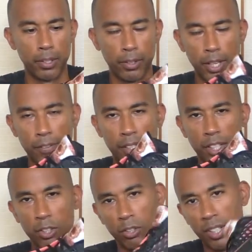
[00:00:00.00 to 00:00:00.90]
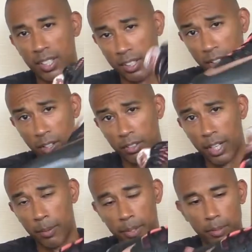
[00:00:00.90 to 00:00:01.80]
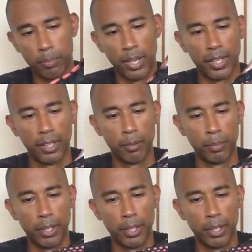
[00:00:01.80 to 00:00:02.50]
So definitely a shoe that long time to break in,